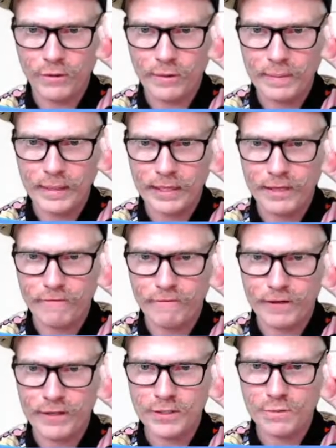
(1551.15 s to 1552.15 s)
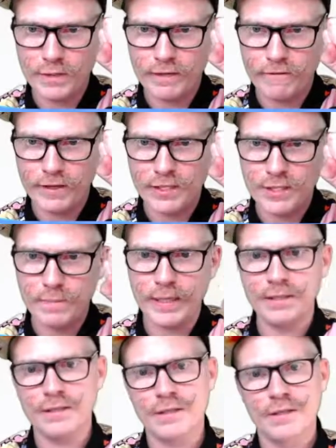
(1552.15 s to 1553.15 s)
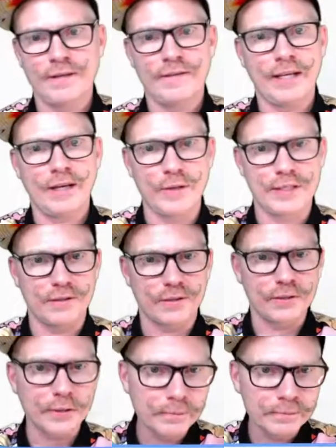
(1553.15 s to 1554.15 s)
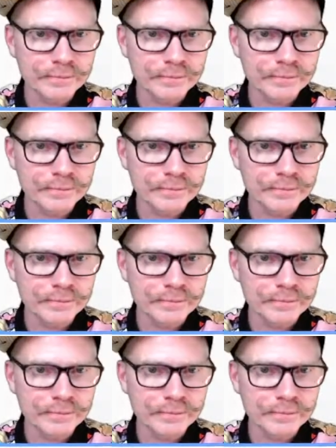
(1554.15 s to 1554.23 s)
On the back of your fingers where your fingers bend. That always looks cool.